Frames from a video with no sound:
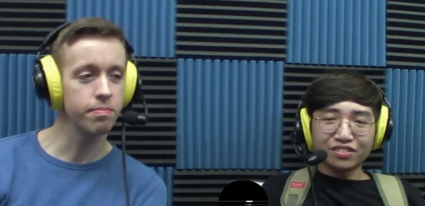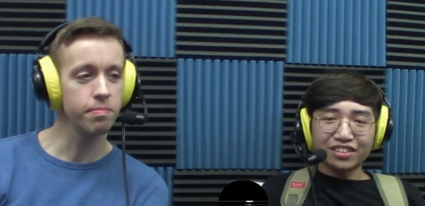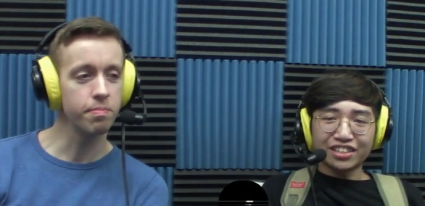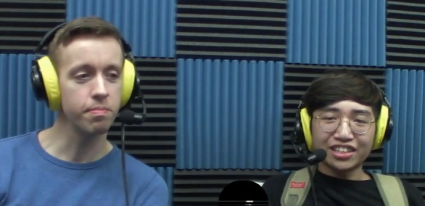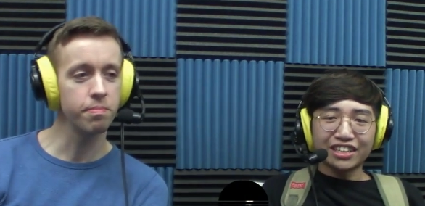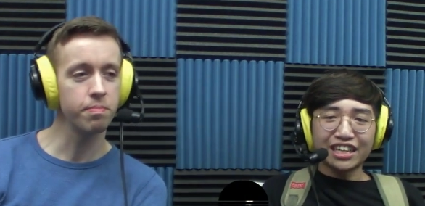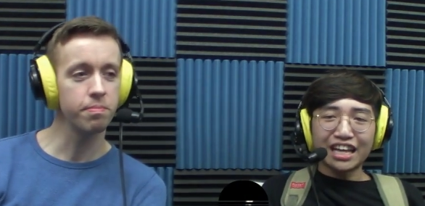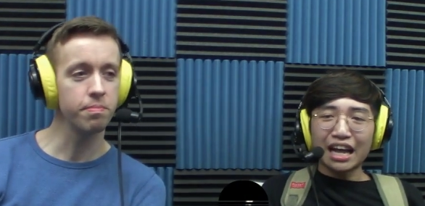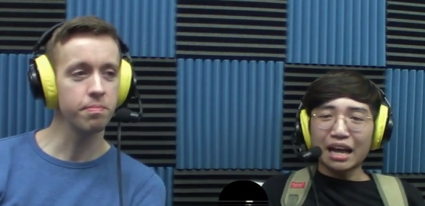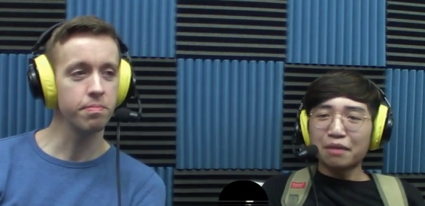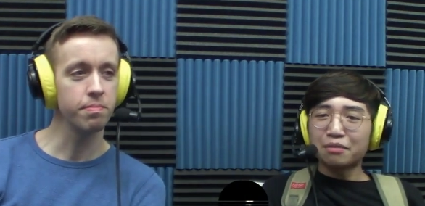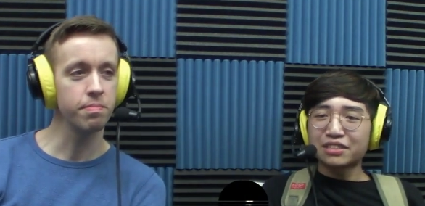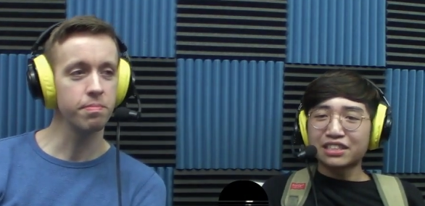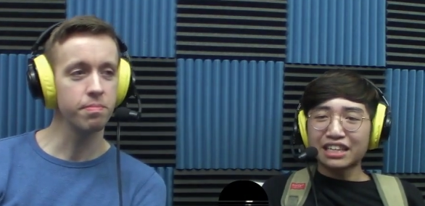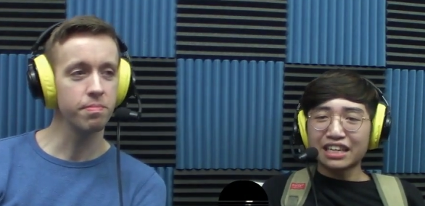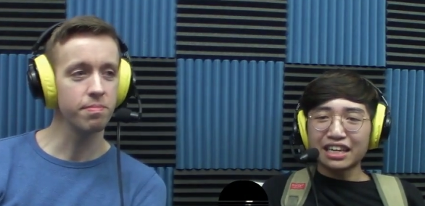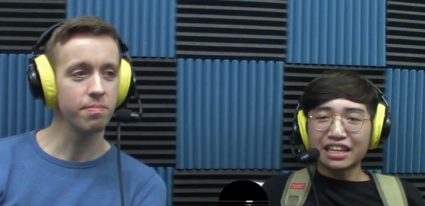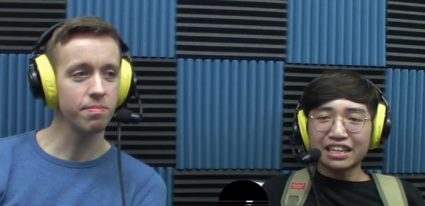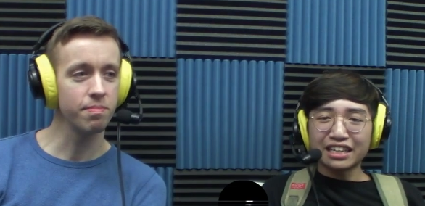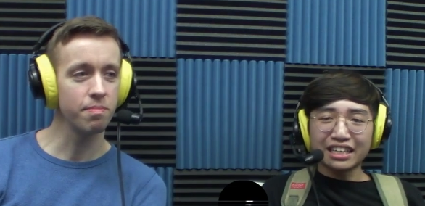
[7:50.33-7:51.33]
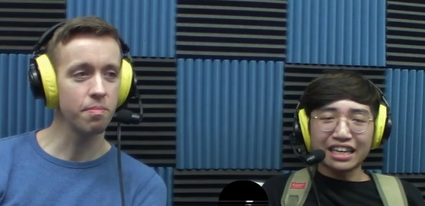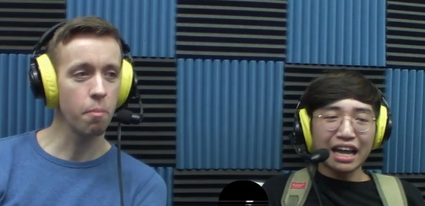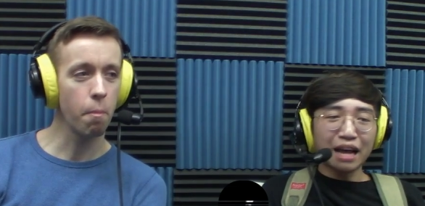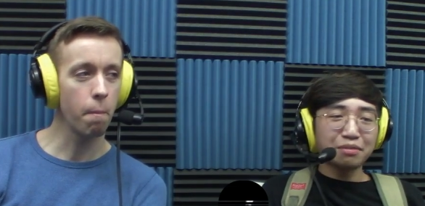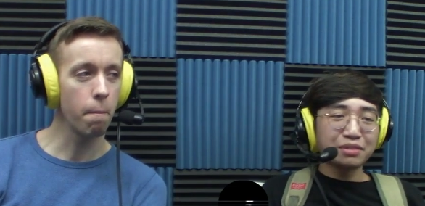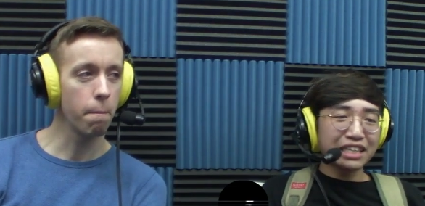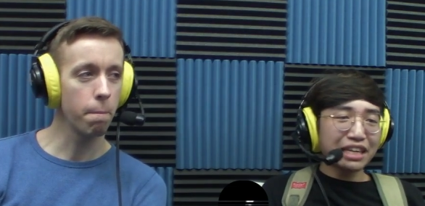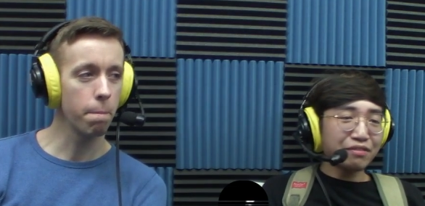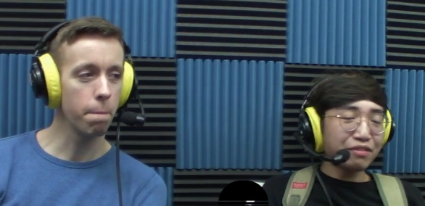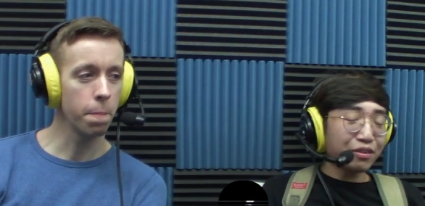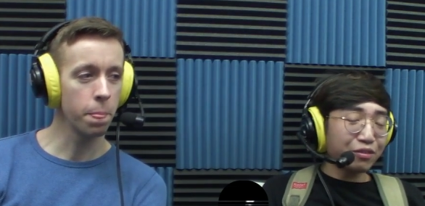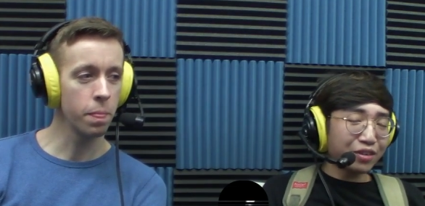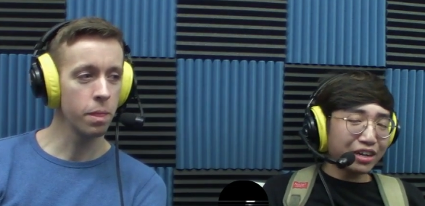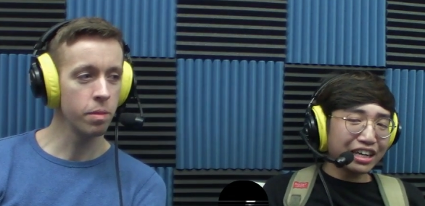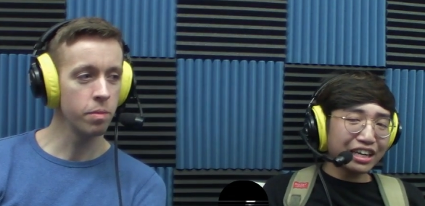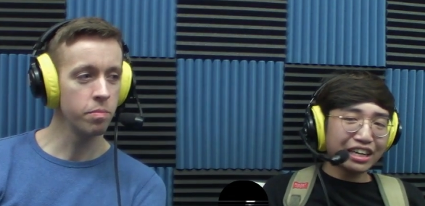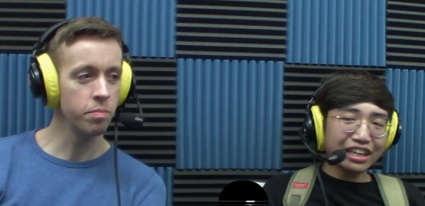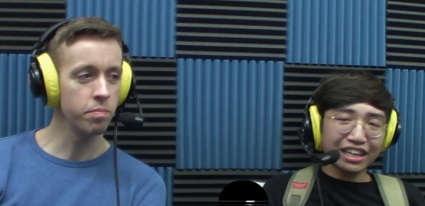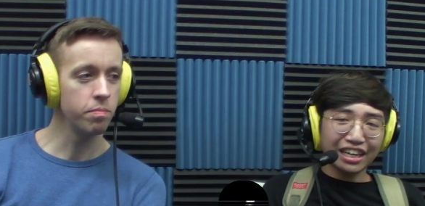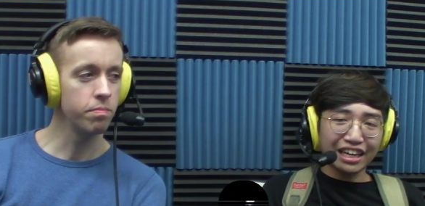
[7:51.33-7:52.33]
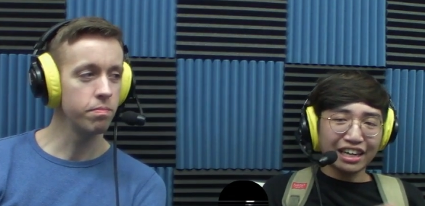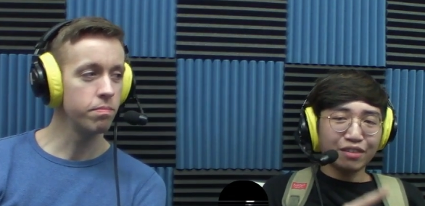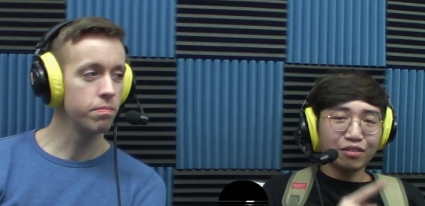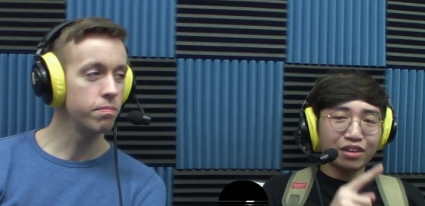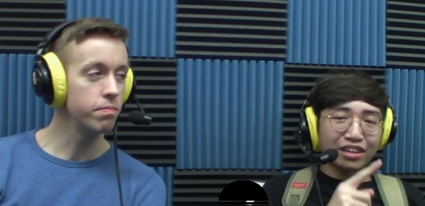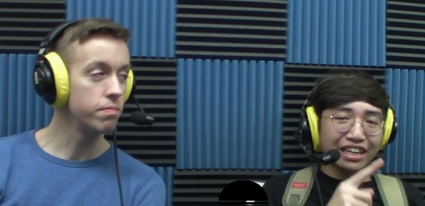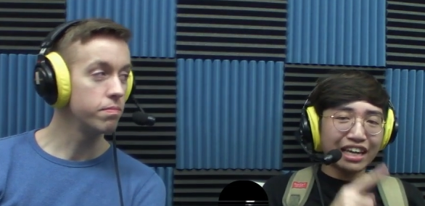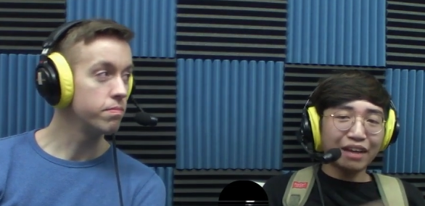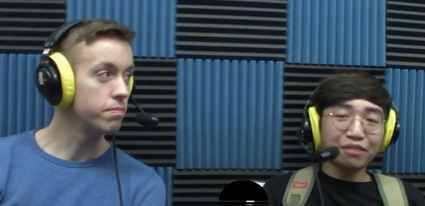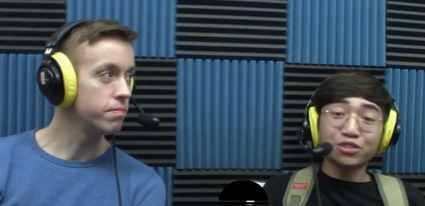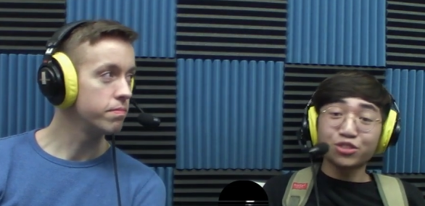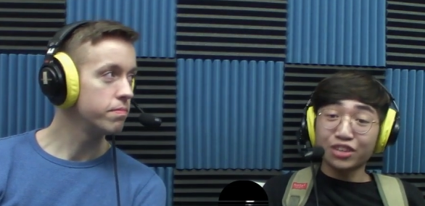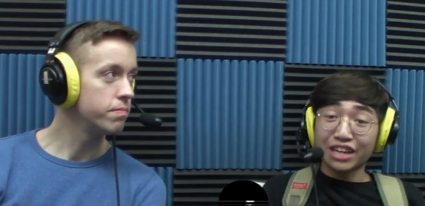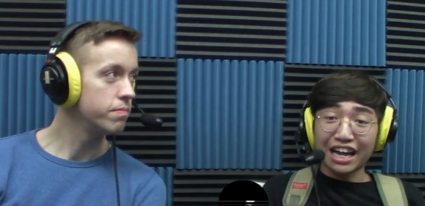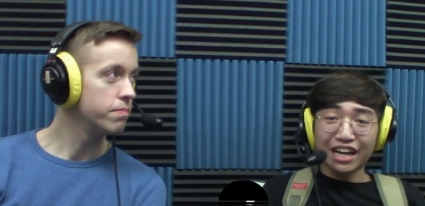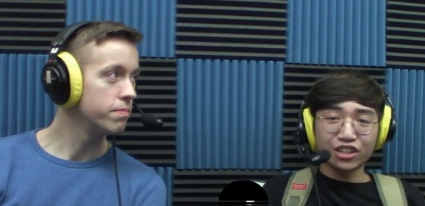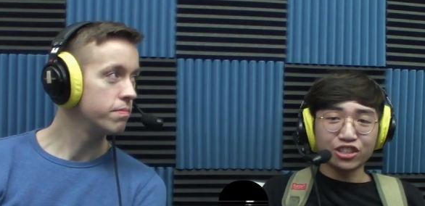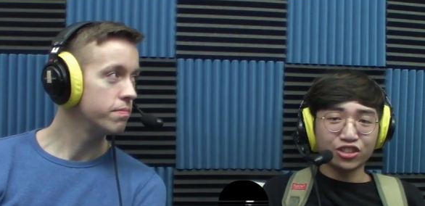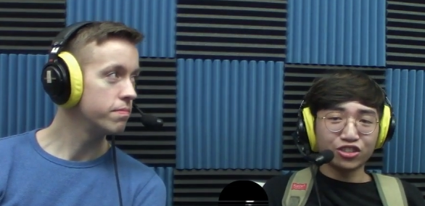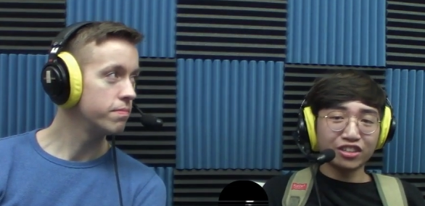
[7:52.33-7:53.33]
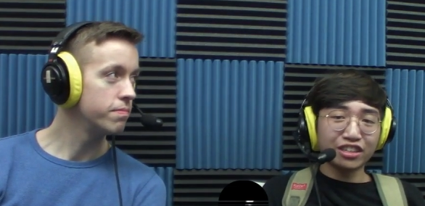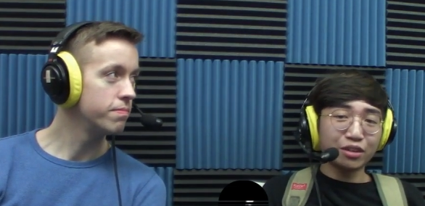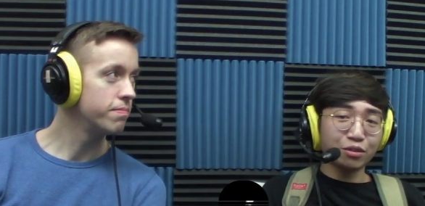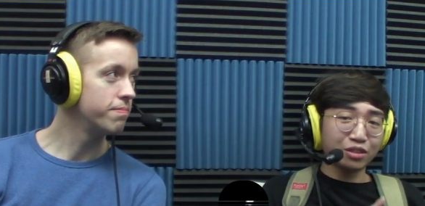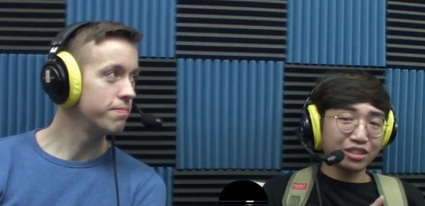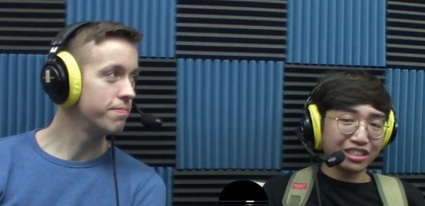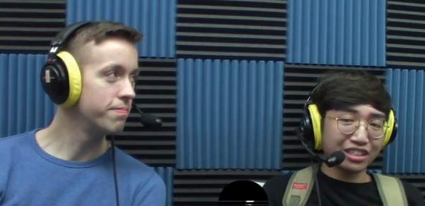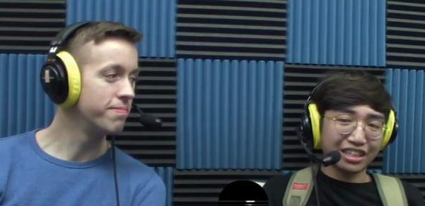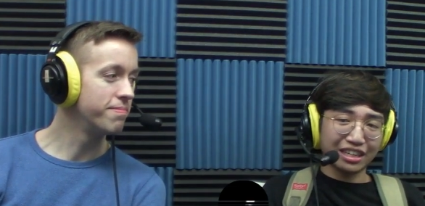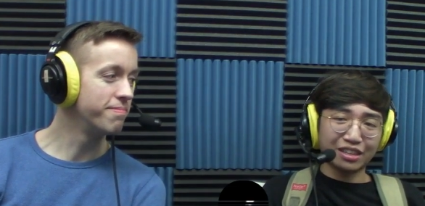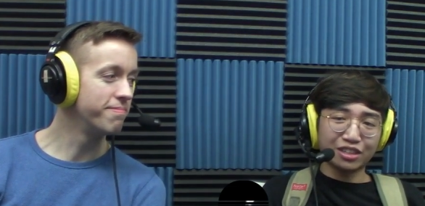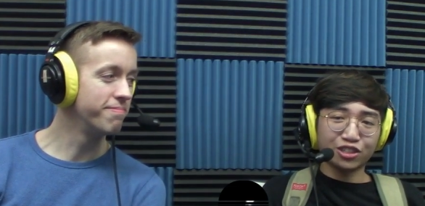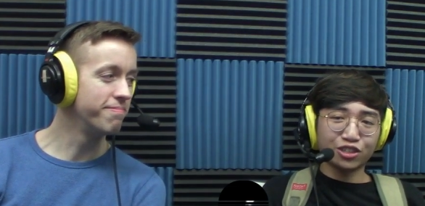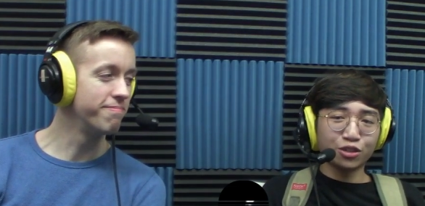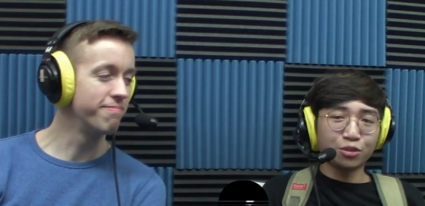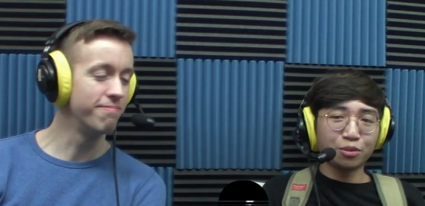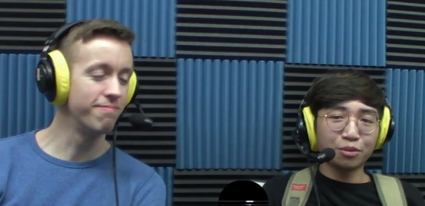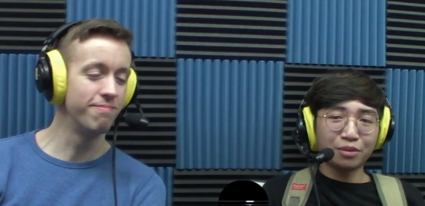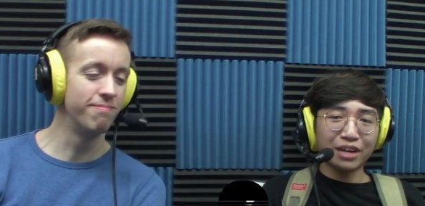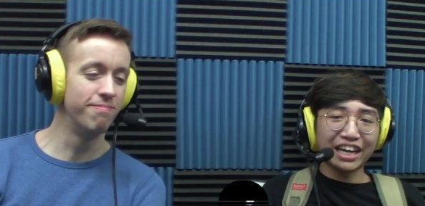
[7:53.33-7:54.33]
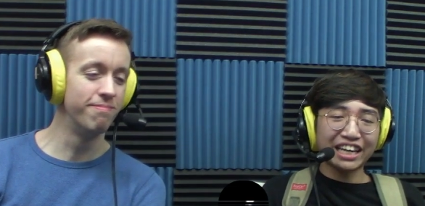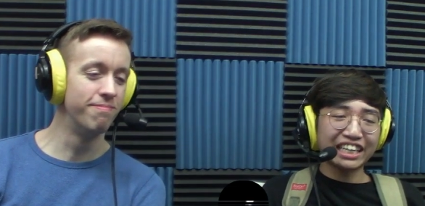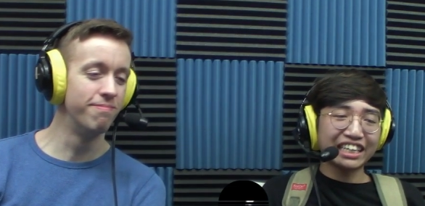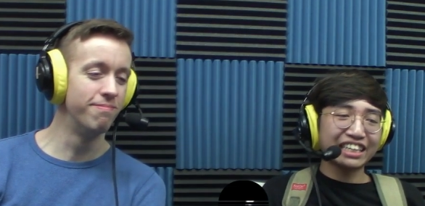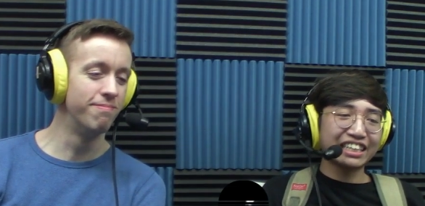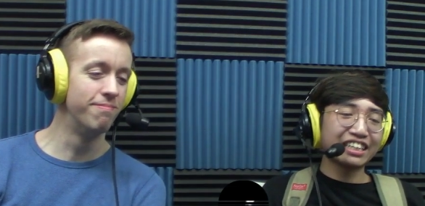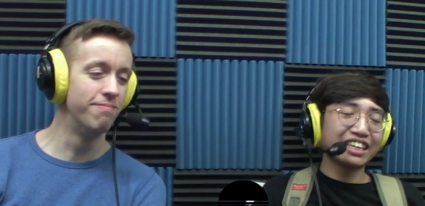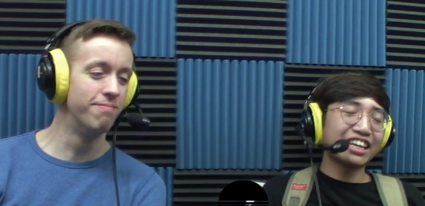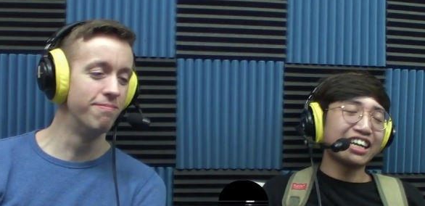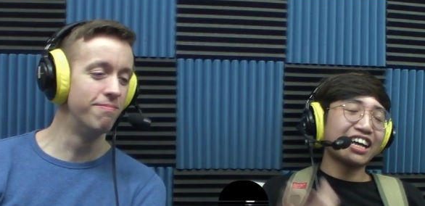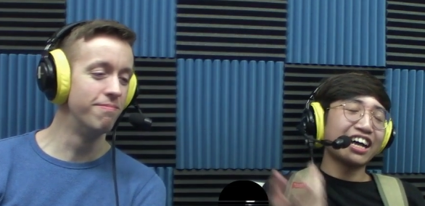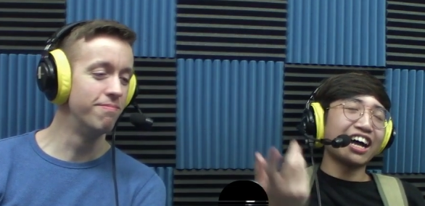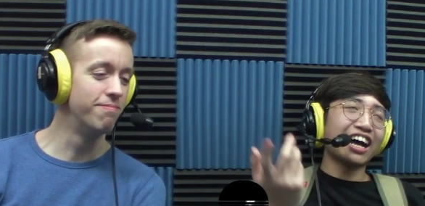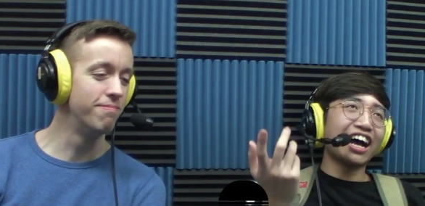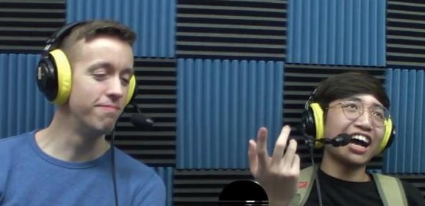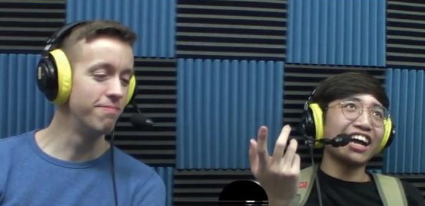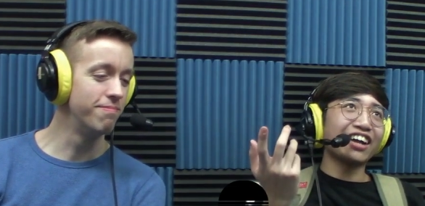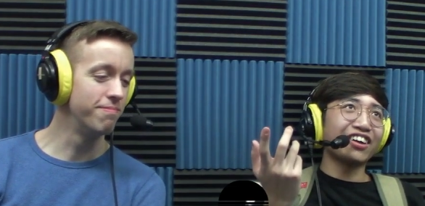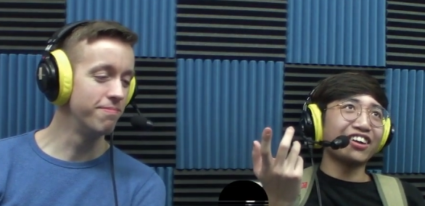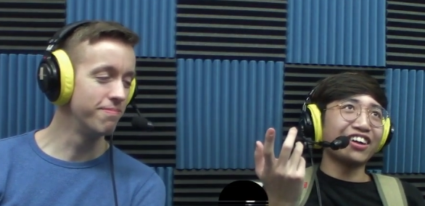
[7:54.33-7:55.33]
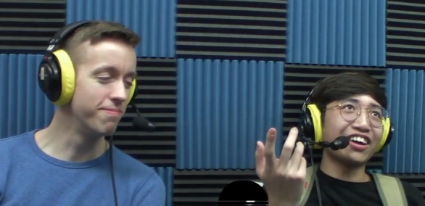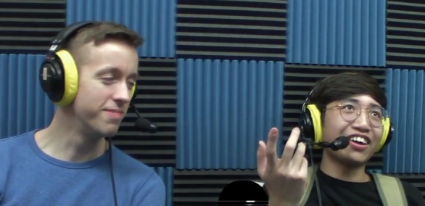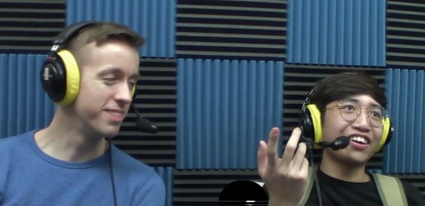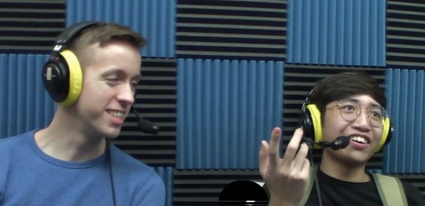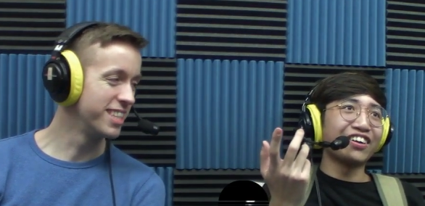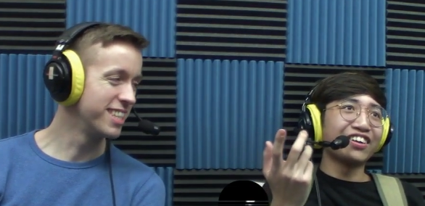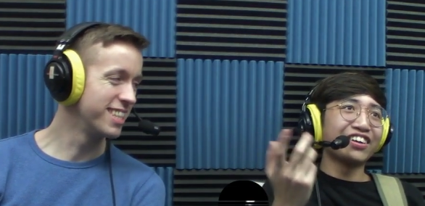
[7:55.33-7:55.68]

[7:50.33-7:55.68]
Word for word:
Speaker 1: Nebs, even when when House Junior was like super banging, I don't know.